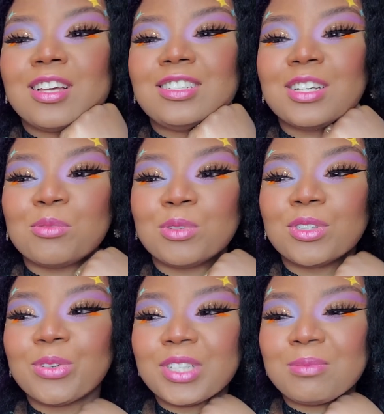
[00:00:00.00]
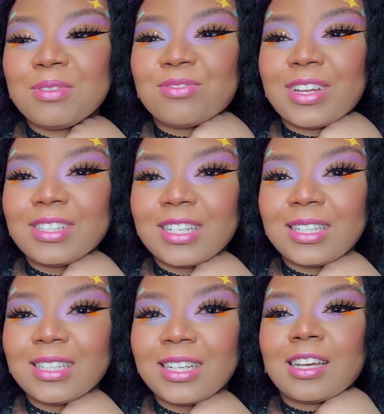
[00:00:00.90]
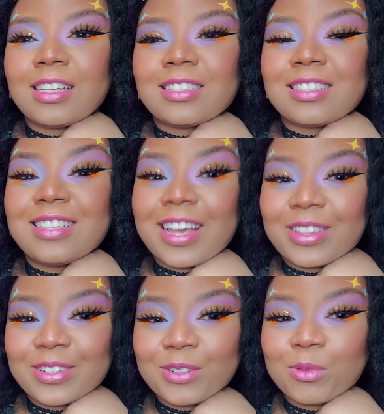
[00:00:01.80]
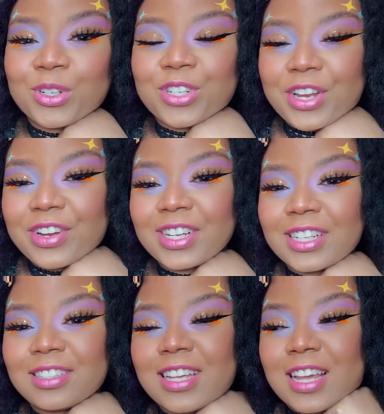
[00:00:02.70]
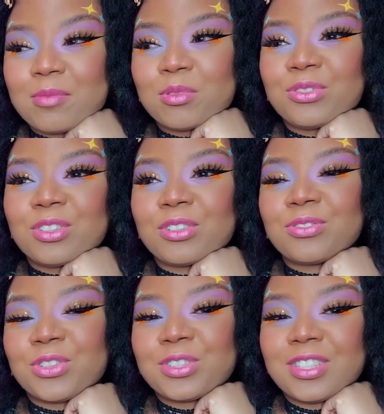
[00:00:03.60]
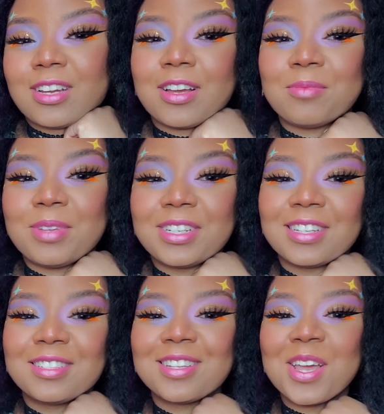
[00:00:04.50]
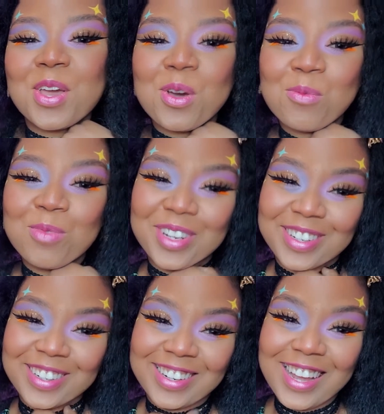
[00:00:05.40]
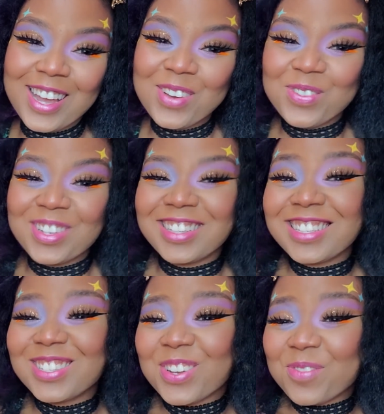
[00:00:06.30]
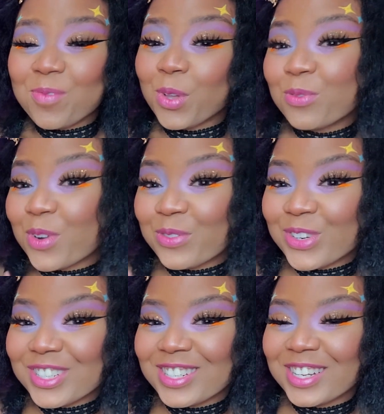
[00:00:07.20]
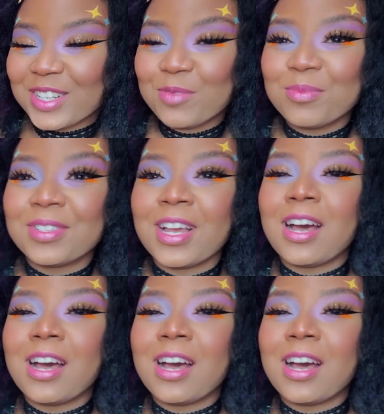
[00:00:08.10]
Yeah, we're going to be vending together. We're sharing a table for our first time because this is both of our first times